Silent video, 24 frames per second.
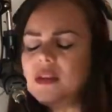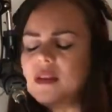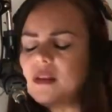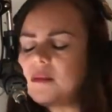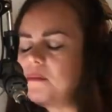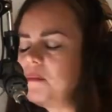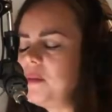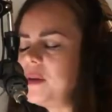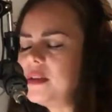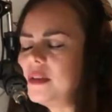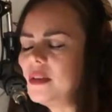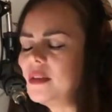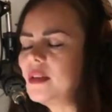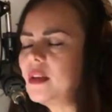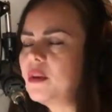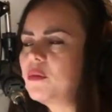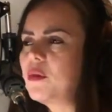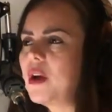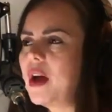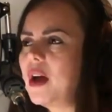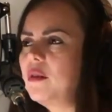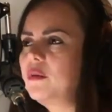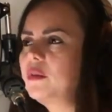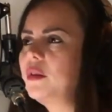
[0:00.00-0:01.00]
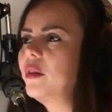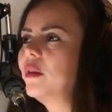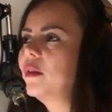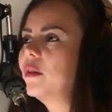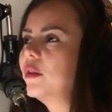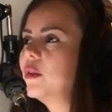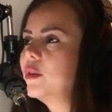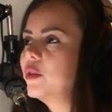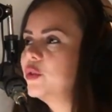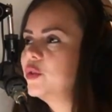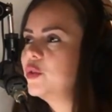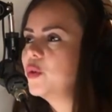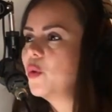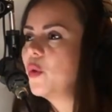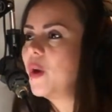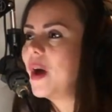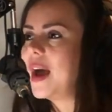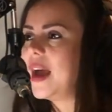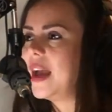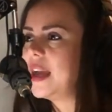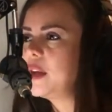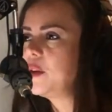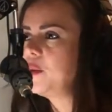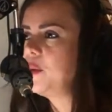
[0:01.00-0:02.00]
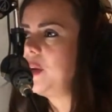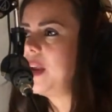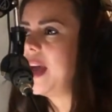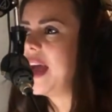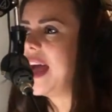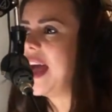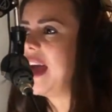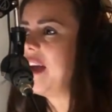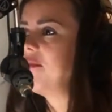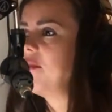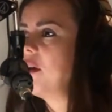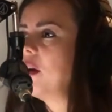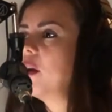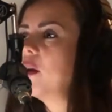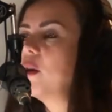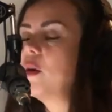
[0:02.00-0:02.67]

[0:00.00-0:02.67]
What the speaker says: the pieces around so I could have